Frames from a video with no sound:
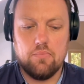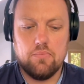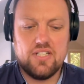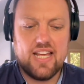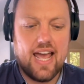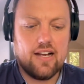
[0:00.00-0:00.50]

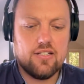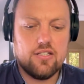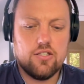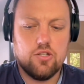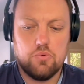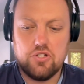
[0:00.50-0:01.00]
tax
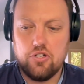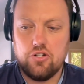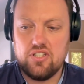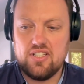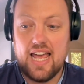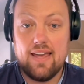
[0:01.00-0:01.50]
the return to
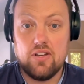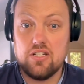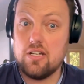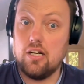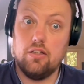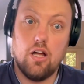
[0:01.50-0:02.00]
savings
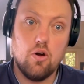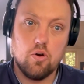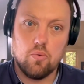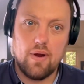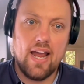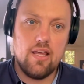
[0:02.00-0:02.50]
at a lower
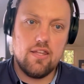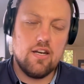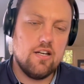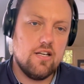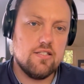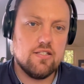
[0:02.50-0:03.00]
rate than it
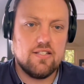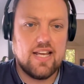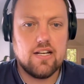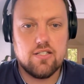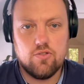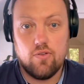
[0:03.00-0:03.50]
is to
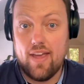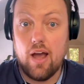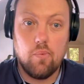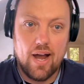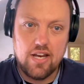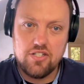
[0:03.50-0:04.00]
tax sort of our
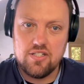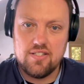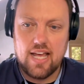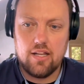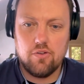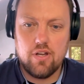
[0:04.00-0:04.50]
wage and
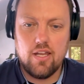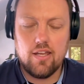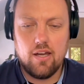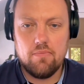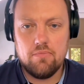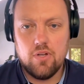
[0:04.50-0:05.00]
salary
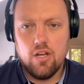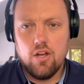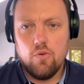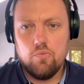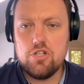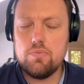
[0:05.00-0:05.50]
income,
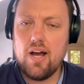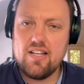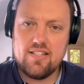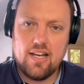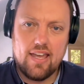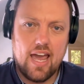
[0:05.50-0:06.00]
which might
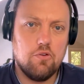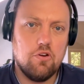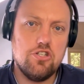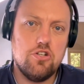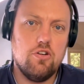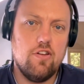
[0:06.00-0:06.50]
sound
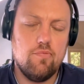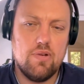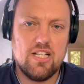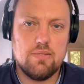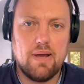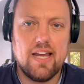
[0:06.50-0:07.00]
counterintuitive, but
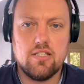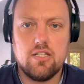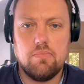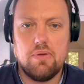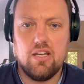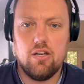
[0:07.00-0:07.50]
it's
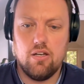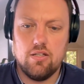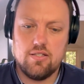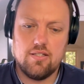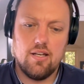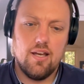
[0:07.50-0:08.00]
basically
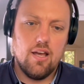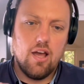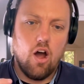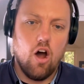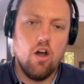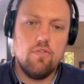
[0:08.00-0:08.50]
because
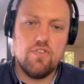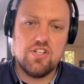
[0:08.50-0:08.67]
over